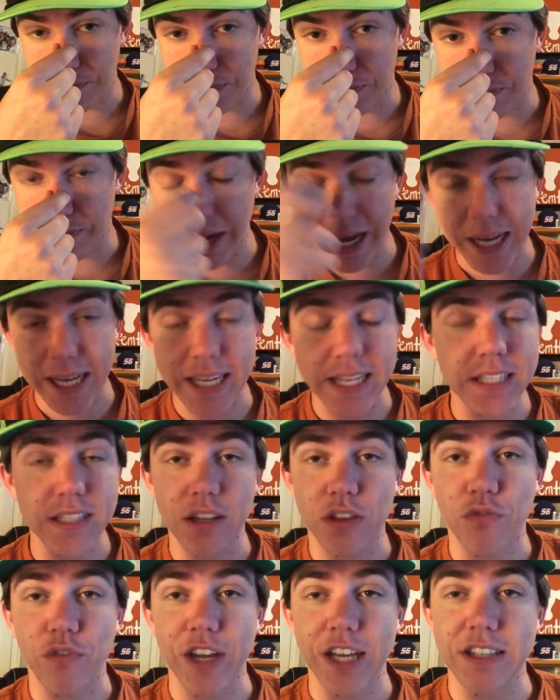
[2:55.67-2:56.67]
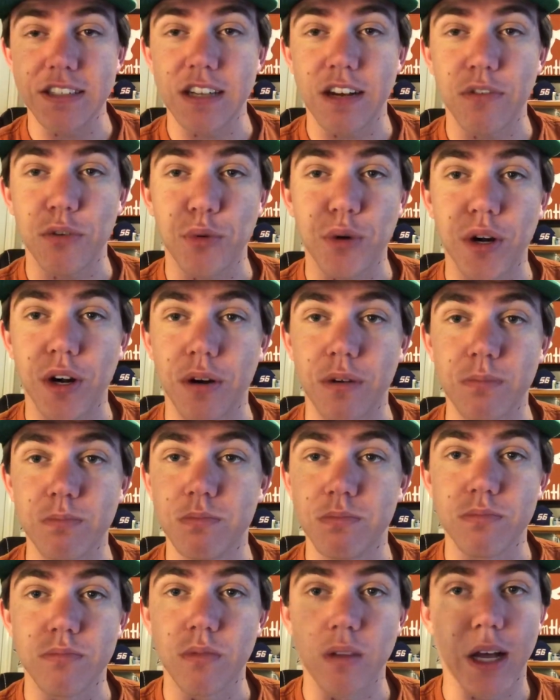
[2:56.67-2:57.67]
Matt Kenseth fans everywhere are
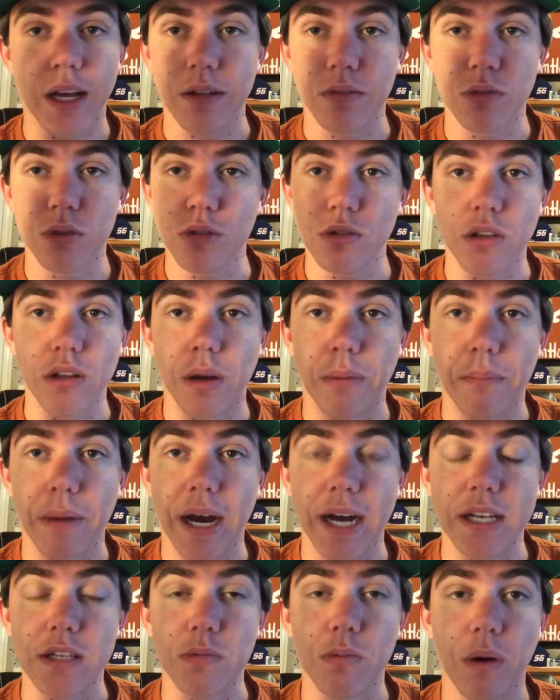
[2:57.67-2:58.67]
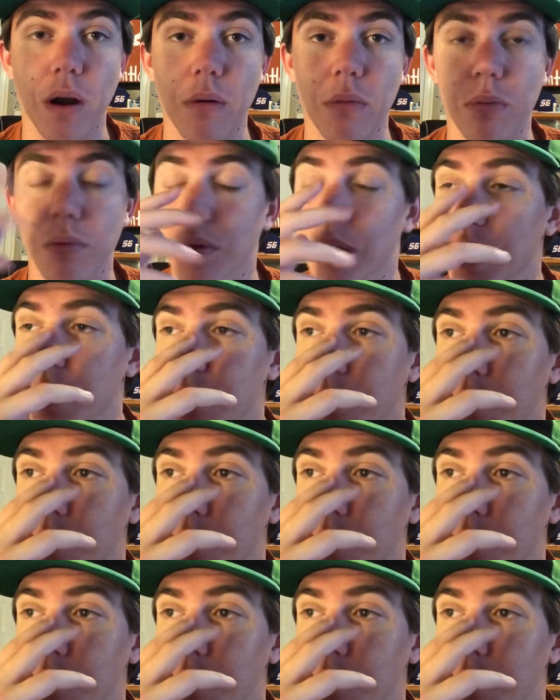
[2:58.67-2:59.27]
like losing their minds probably.